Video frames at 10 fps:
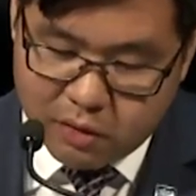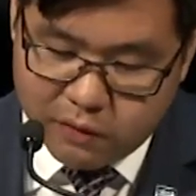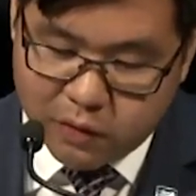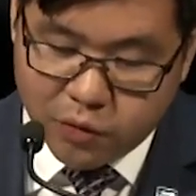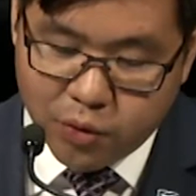
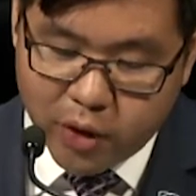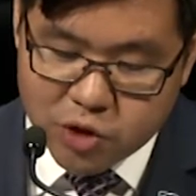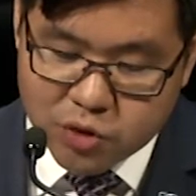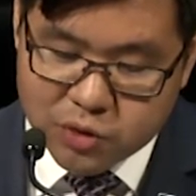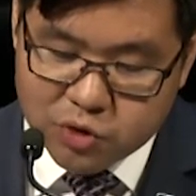for the
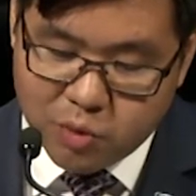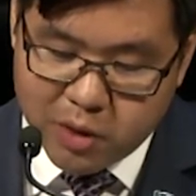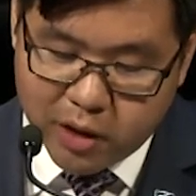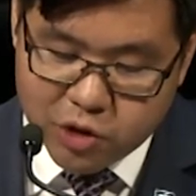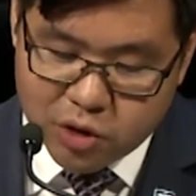Racial
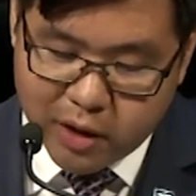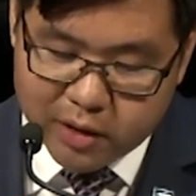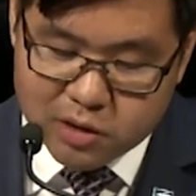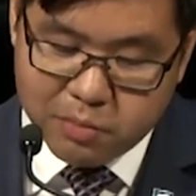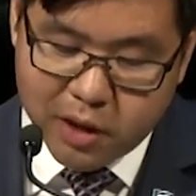Discrimination
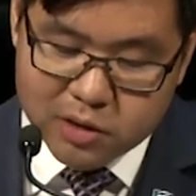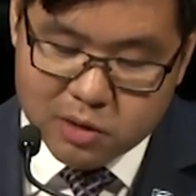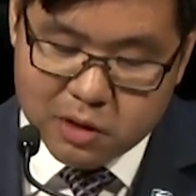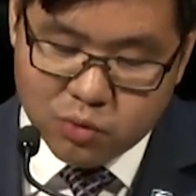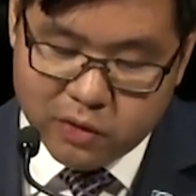Act debate
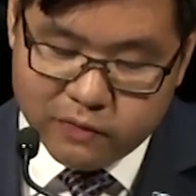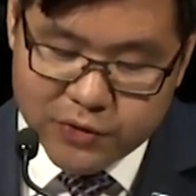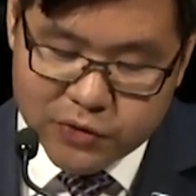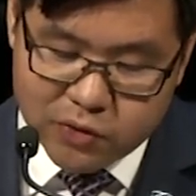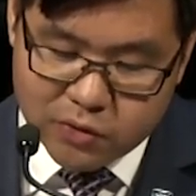to be
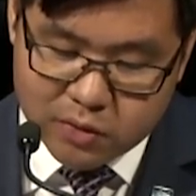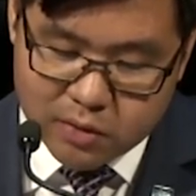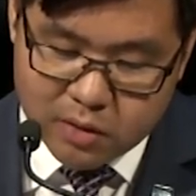revisited.